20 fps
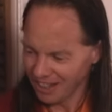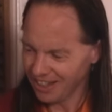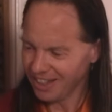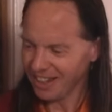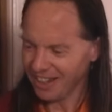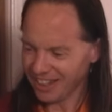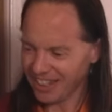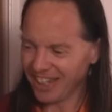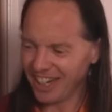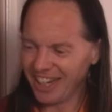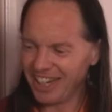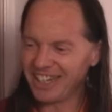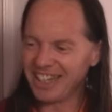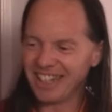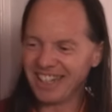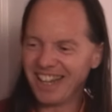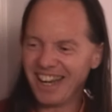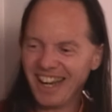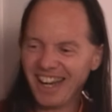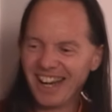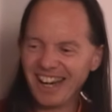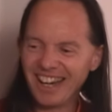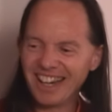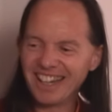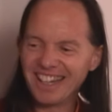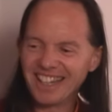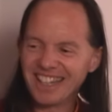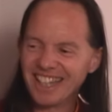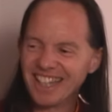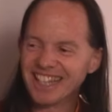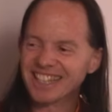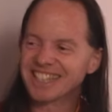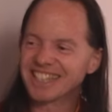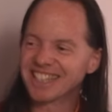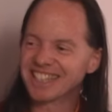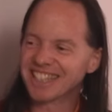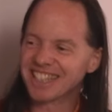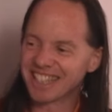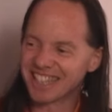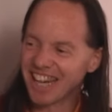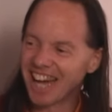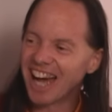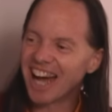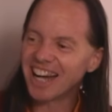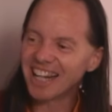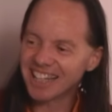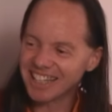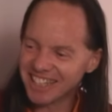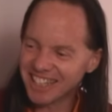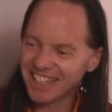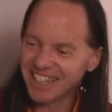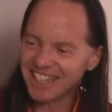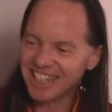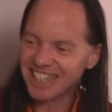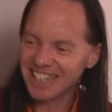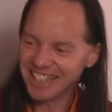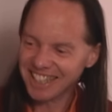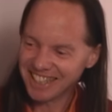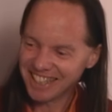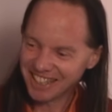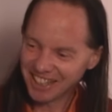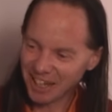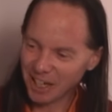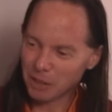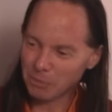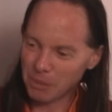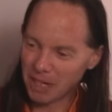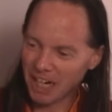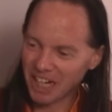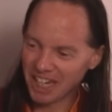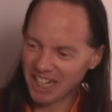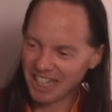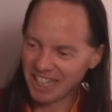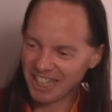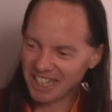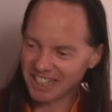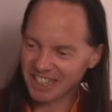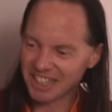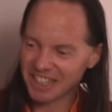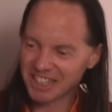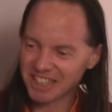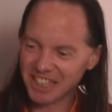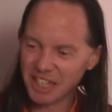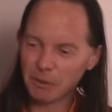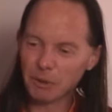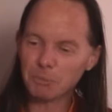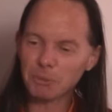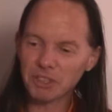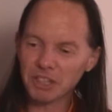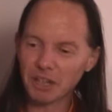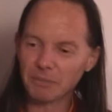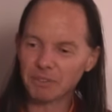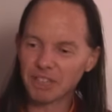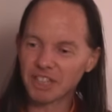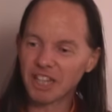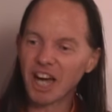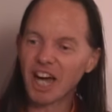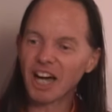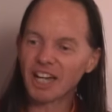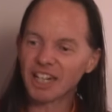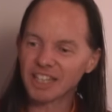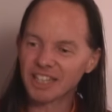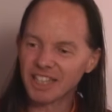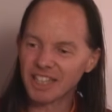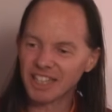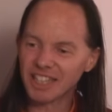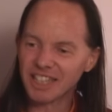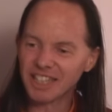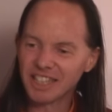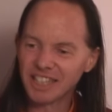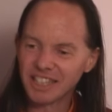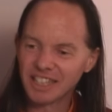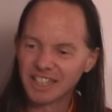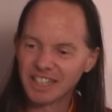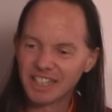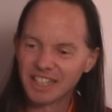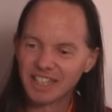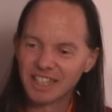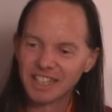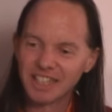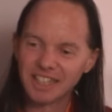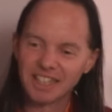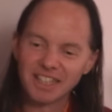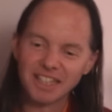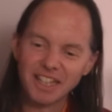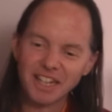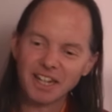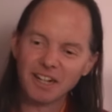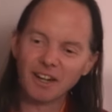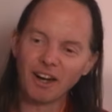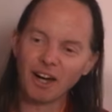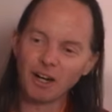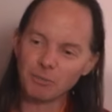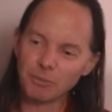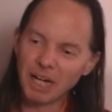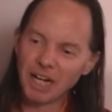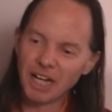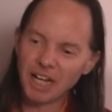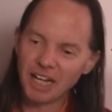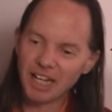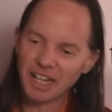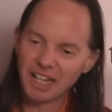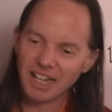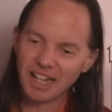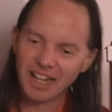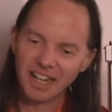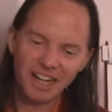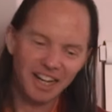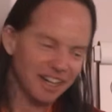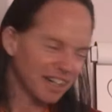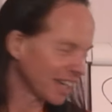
Okay, uh, it's Tathagata Garba. Say one more time. Tathagata. Tathagata. Garba.